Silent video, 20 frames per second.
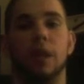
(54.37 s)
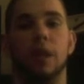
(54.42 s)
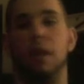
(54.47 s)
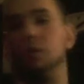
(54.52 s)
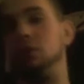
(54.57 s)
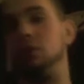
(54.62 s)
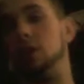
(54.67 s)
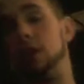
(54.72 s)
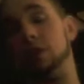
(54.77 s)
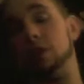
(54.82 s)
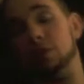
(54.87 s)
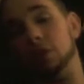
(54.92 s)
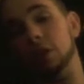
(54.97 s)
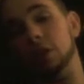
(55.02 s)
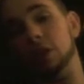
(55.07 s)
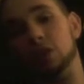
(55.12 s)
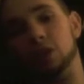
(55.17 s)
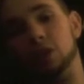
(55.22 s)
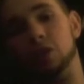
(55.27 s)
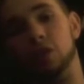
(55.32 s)
After I
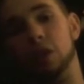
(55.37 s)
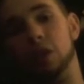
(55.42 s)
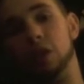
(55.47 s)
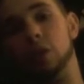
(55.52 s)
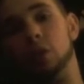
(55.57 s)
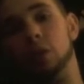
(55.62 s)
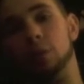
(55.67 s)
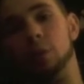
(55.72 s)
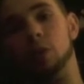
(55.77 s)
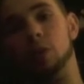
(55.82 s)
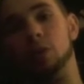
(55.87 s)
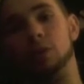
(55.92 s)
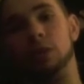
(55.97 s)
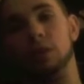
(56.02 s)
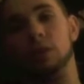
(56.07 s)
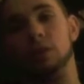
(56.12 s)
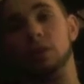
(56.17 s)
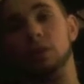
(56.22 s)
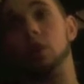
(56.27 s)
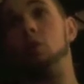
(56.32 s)
finished the video and
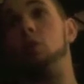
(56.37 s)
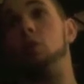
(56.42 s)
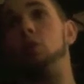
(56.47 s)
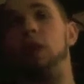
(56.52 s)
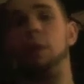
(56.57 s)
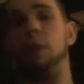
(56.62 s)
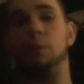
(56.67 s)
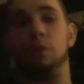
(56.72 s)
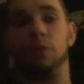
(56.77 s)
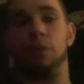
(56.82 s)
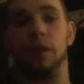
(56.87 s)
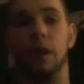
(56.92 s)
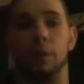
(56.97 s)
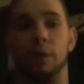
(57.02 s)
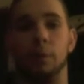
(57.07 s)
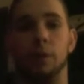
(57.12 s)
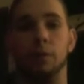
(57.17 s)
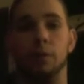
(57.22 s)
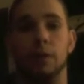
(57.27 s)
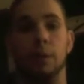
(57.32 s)
posted, I was like, oh crap, I forgot
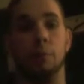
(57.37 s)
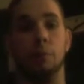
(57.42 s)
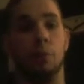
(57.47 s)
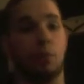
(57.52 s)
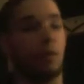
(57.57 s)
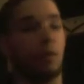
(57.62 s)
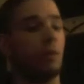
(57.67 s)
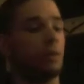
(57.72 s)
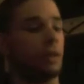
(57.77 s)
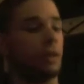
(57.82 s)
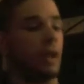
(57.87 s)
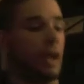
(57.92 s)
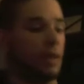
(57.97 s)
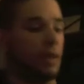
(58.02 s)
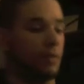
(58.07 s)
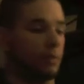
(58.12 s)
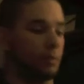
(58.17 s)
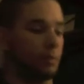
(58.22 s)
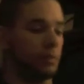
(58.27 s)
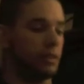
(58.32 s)
about that Marrone guy
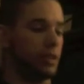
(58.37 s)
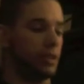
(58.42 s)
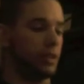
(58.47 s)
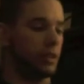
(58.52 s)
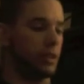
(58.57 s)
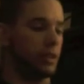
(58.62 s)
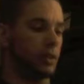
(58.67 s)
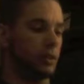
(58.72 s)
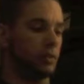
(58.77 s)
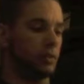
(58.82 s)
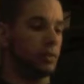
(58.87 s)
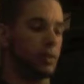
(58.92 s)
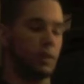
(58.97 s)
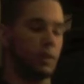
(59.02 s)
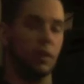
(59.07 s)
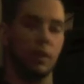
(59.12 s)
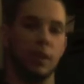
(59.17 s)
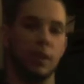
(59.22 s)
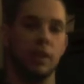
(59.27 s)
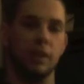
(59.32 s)
from Syracuse.
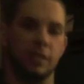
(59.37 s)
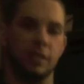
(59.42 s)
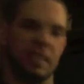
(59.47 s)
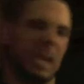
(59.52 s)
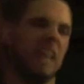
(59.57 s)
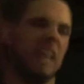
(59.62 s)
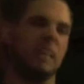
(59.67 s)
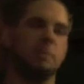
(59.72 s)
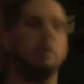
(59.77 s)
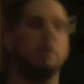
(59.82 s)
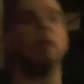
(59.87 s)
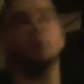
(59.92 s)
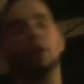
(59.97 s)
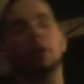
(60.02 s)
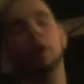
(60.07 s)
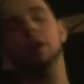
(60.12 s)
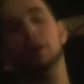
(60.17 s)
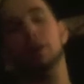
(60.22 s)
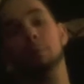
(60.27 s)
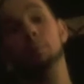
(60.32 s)
Yeah, they probably
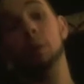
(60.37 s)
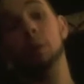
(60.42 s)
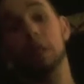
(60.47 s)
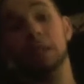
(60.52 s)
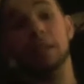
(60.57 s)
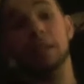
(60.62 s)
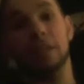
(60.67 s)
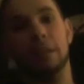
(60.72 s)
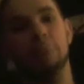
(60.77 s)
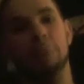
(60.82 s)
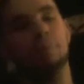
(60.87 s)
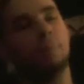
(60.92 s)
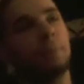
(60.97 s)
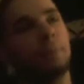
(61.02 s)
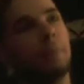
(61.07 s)
won't hire him, but they did.